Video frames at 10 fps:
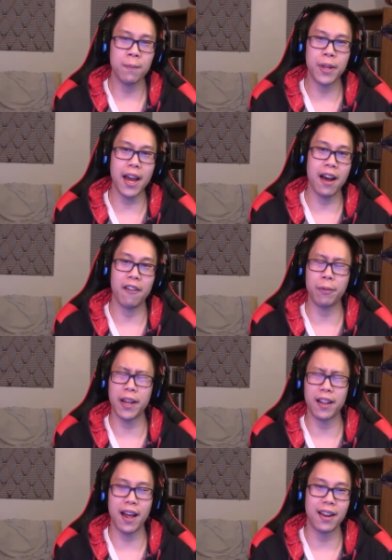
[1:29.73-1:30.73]
But yeah, I've
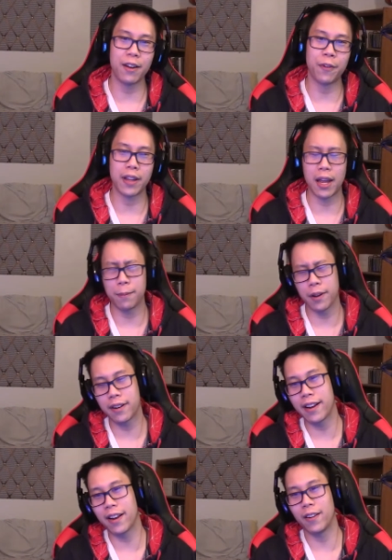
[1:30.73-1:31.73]
played a lot of different games on the
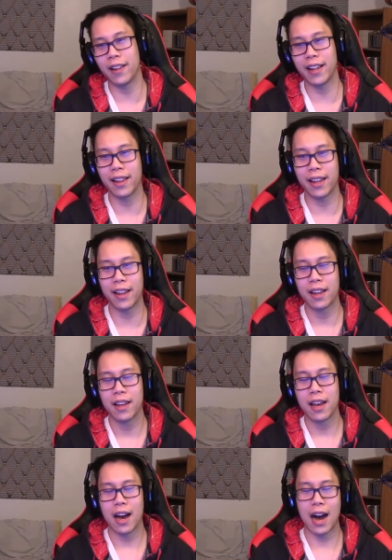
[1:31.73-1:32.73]
channel lately.
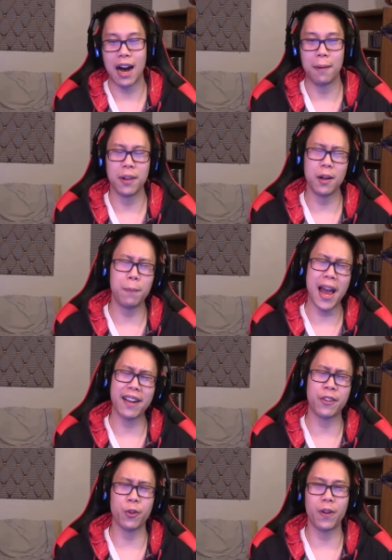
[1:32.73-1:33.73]
A little
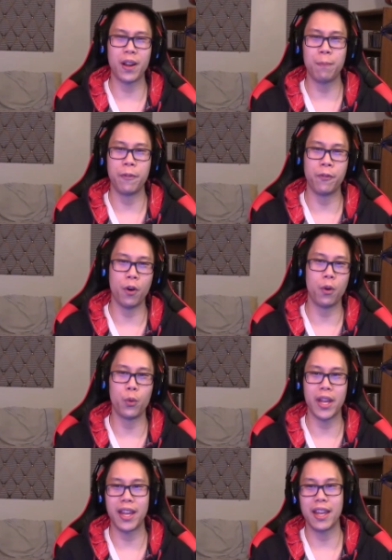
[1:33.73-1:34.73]
backstory before
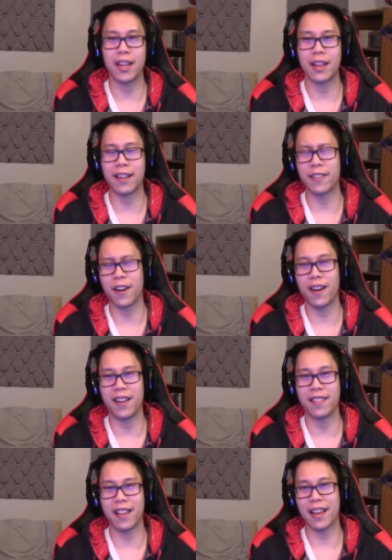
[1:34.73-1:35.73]
we get started
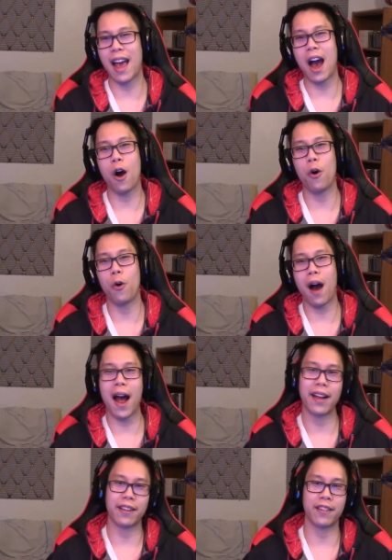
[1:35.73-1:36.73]
is like how
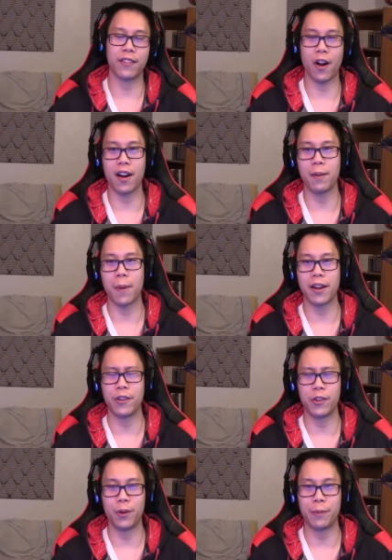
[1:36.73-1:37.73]
I started my
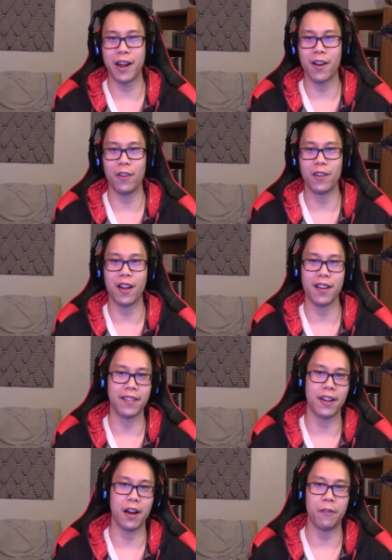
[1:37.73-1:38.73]
YouTube channel and all that
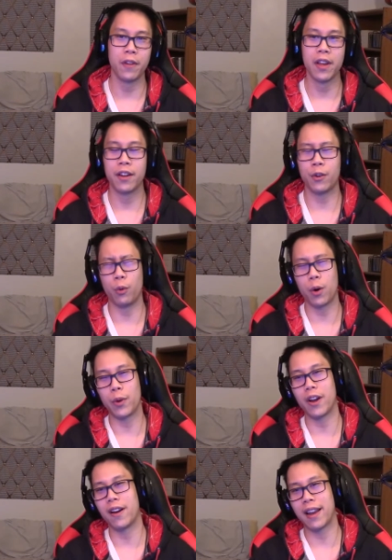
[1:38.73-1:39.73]
stuff to where
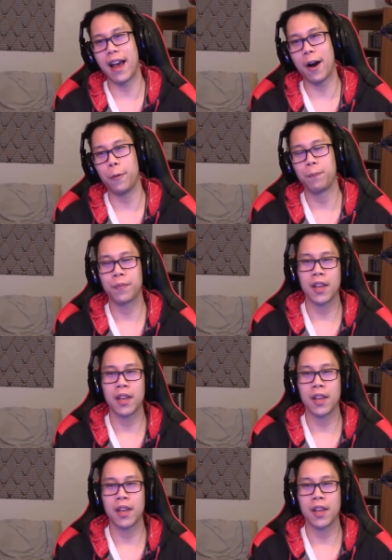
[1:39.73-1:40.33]
we are now.